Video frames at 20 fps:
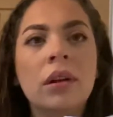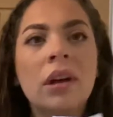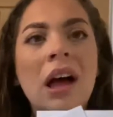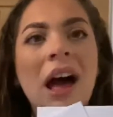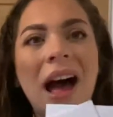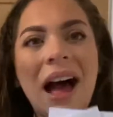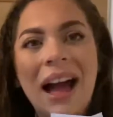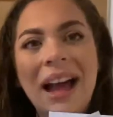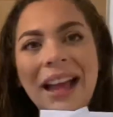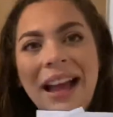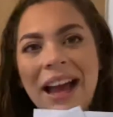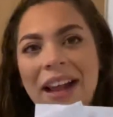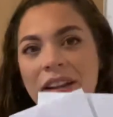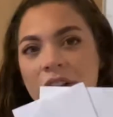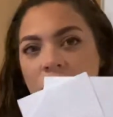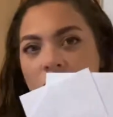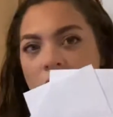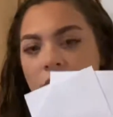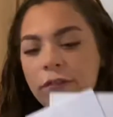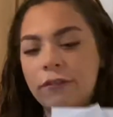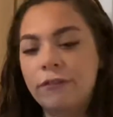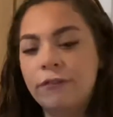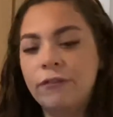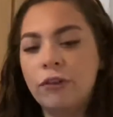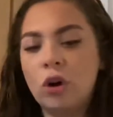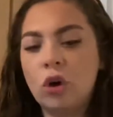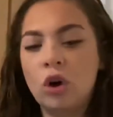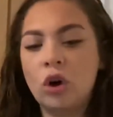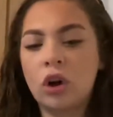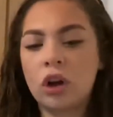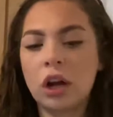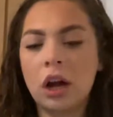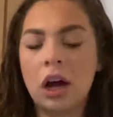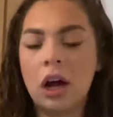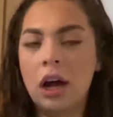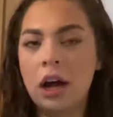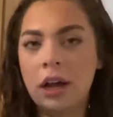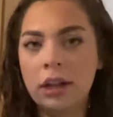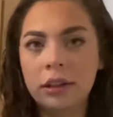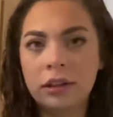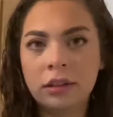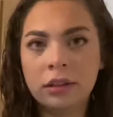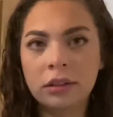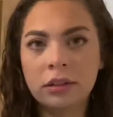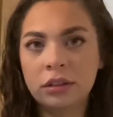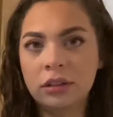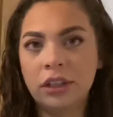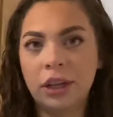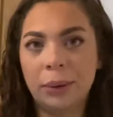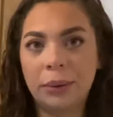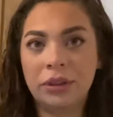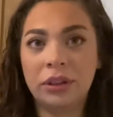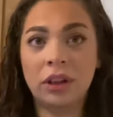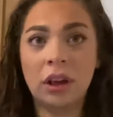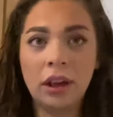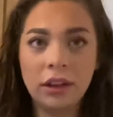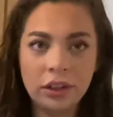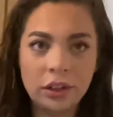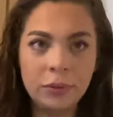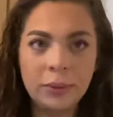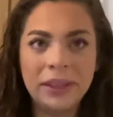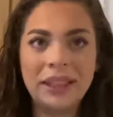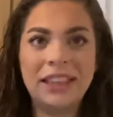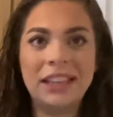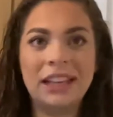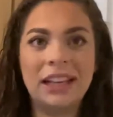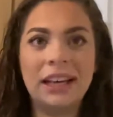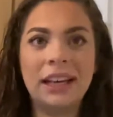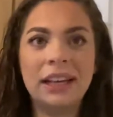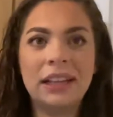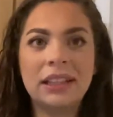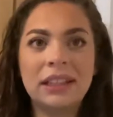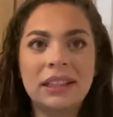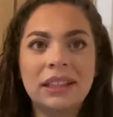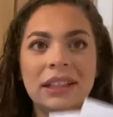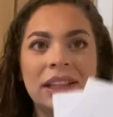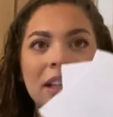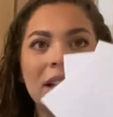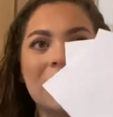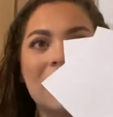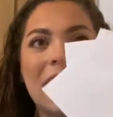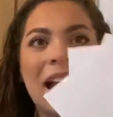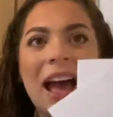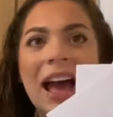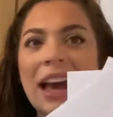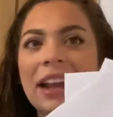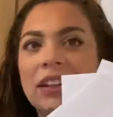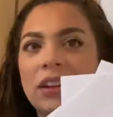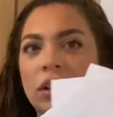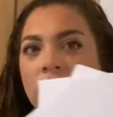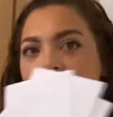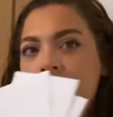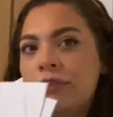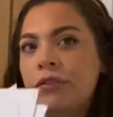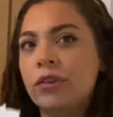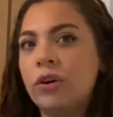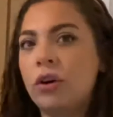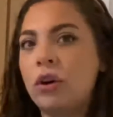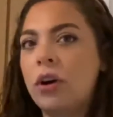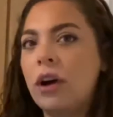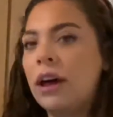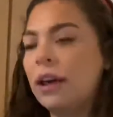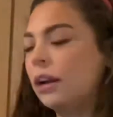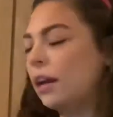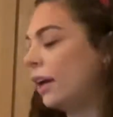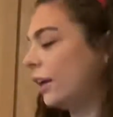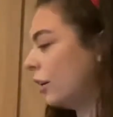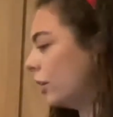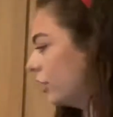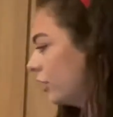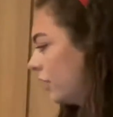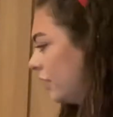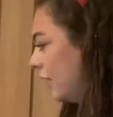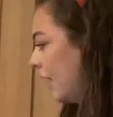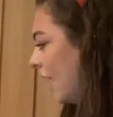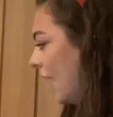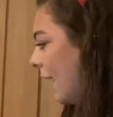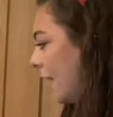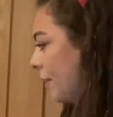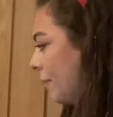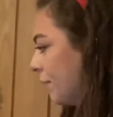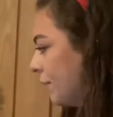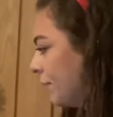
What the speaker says: I added on 4 cards. So I started with 6, add on 4, and I got to 10.